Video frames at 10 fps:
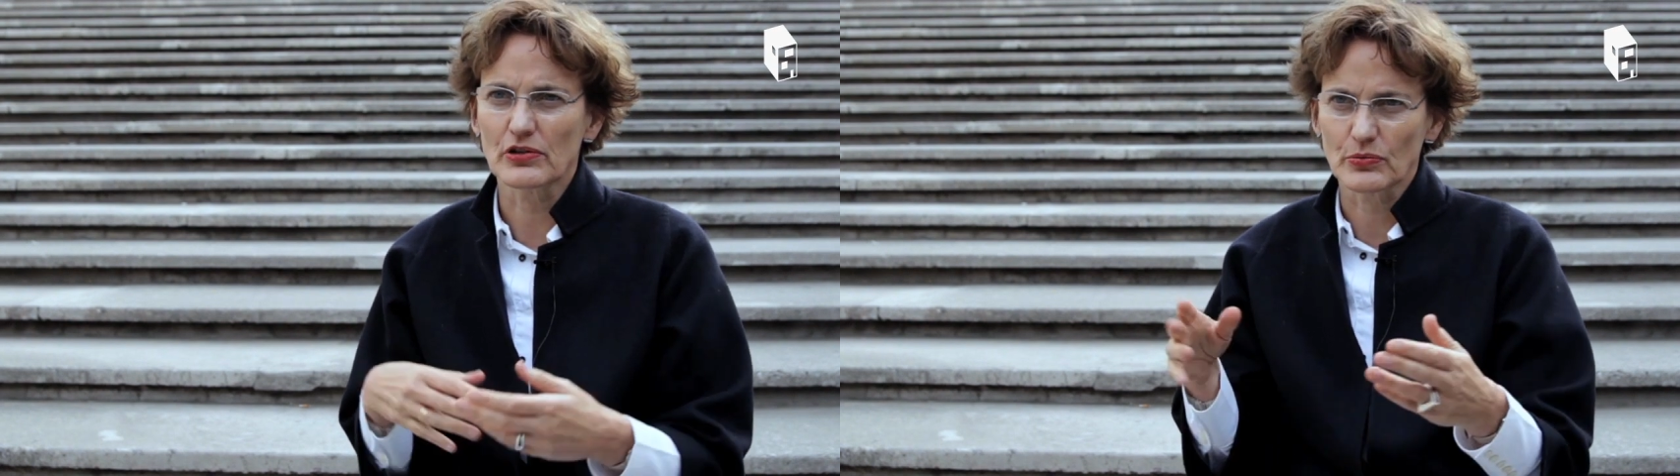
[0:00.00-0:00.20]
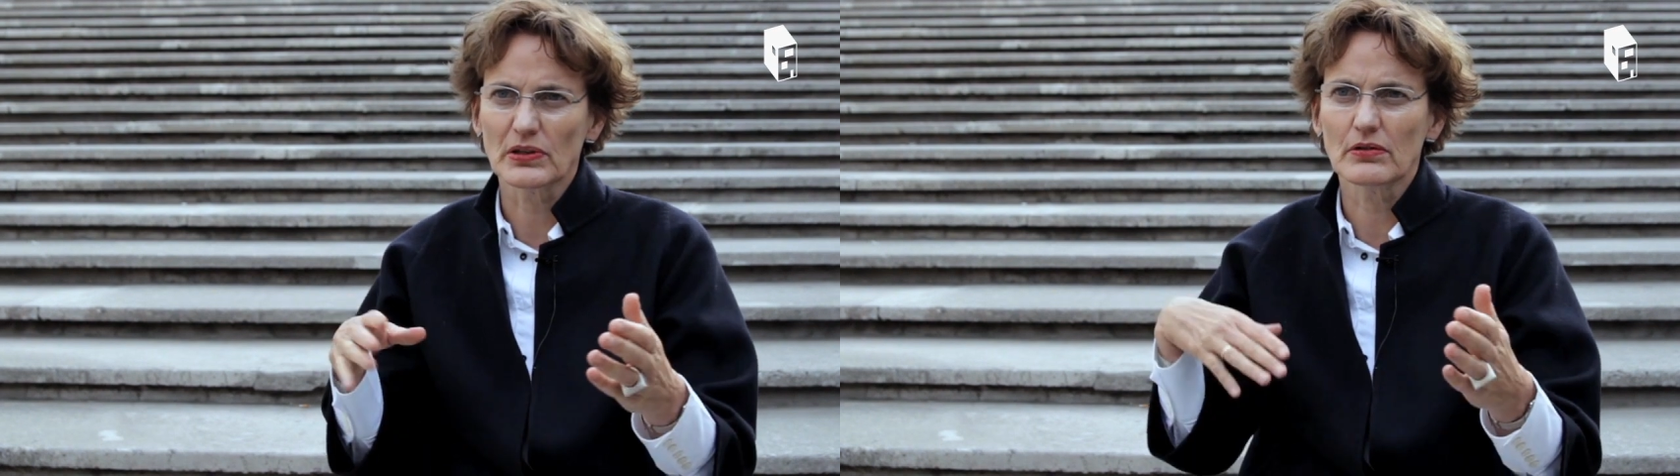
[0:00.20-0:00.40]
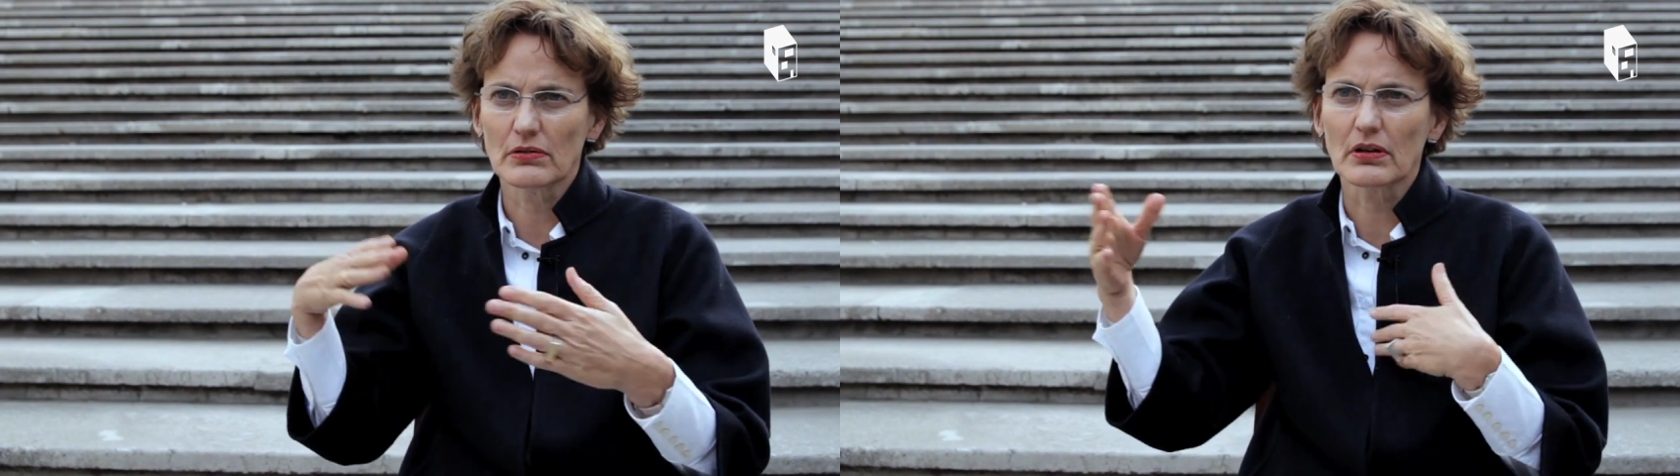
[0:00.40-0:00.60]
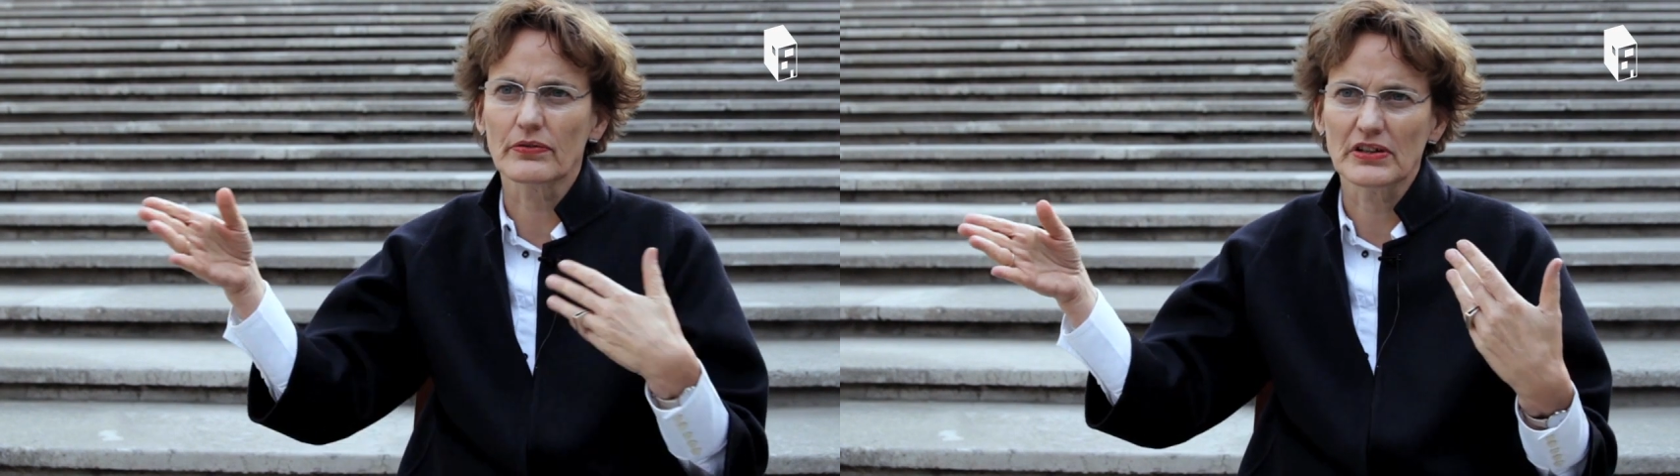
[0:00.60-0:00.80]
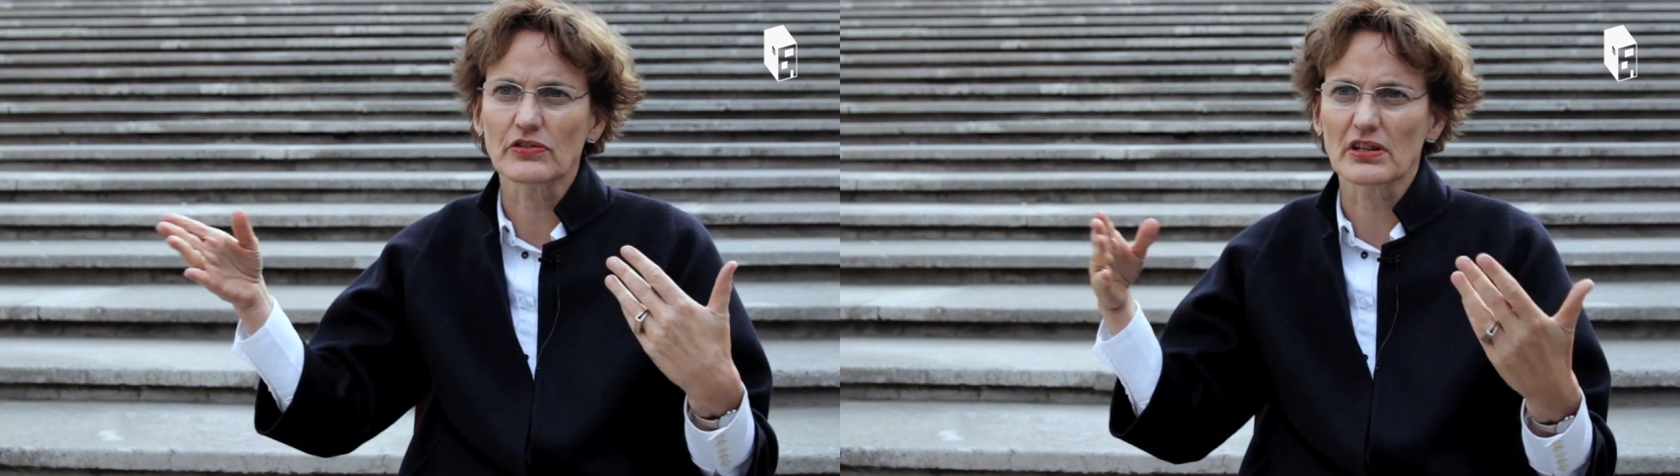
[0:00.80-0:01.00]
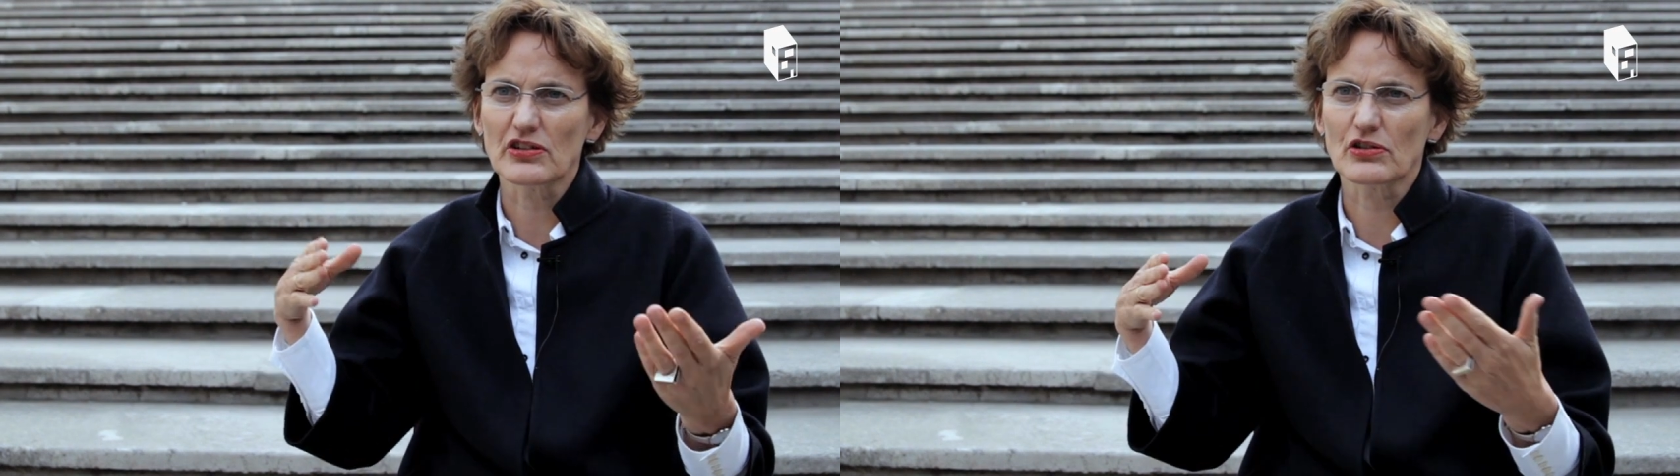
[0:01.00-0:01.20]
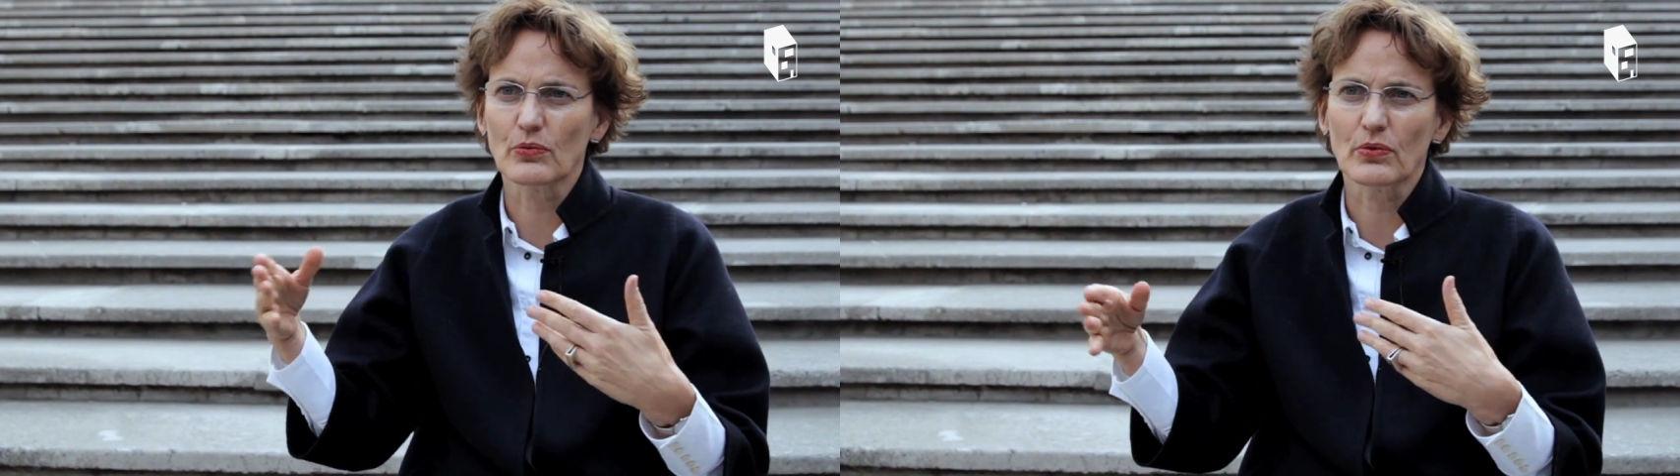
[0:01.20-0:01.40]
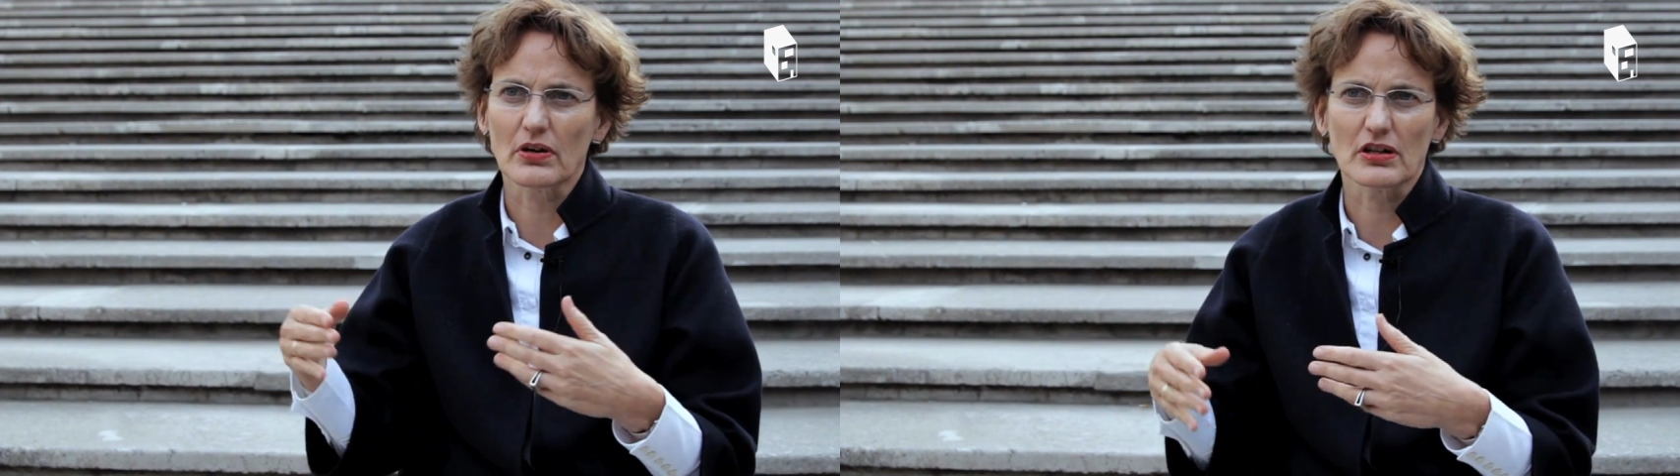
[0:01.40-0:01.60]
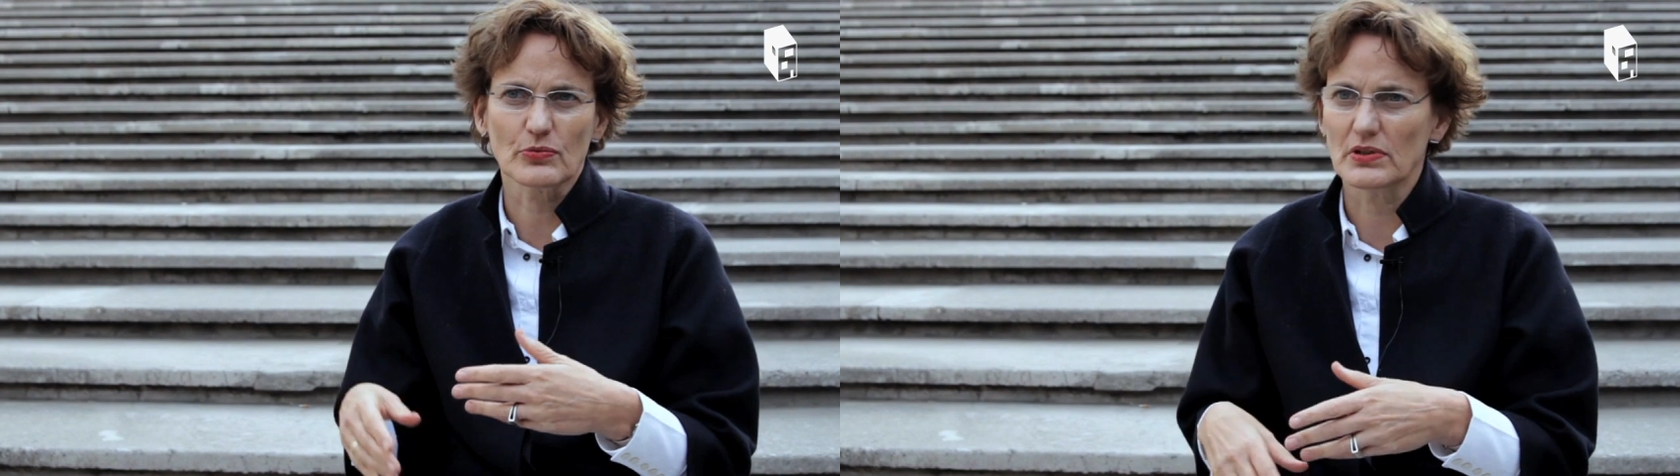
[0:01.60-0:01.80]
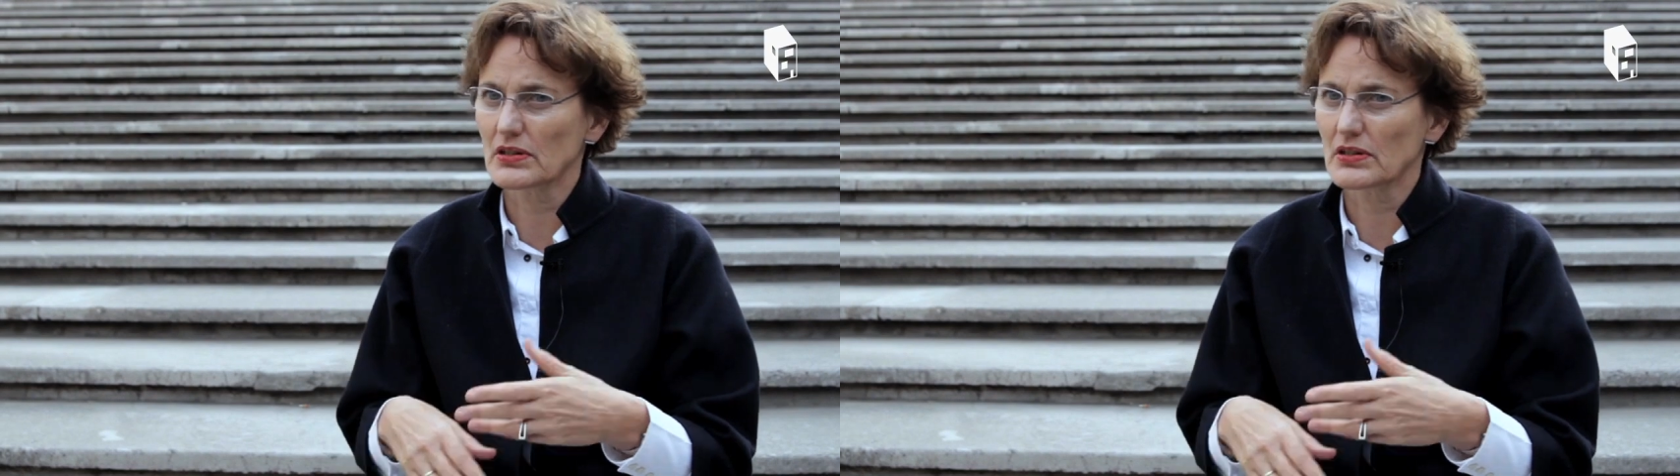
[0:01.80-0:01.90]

because we do a lot of international works.